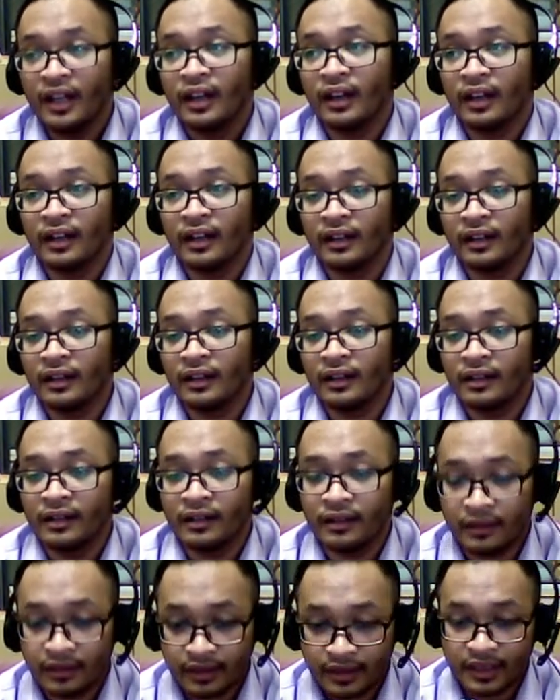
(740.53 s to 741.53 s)
a
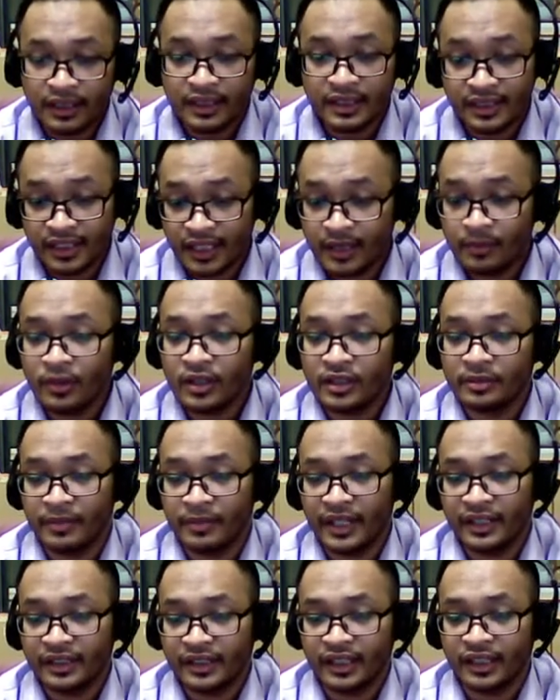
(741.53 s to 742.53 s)
CMOS
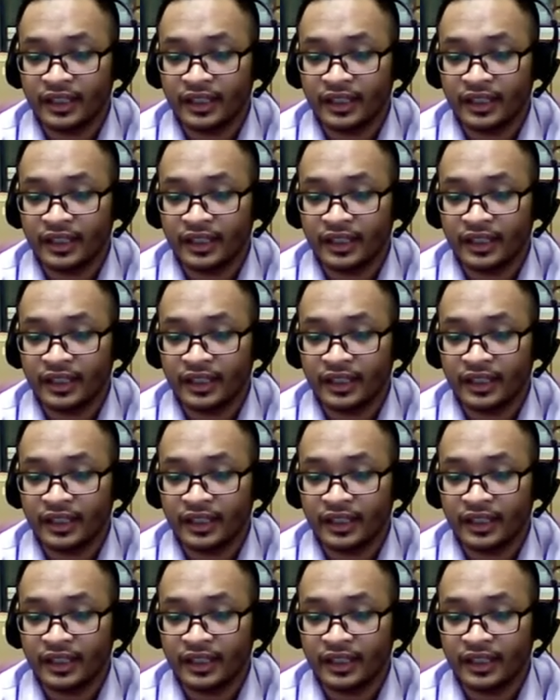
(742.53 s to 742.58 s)
battery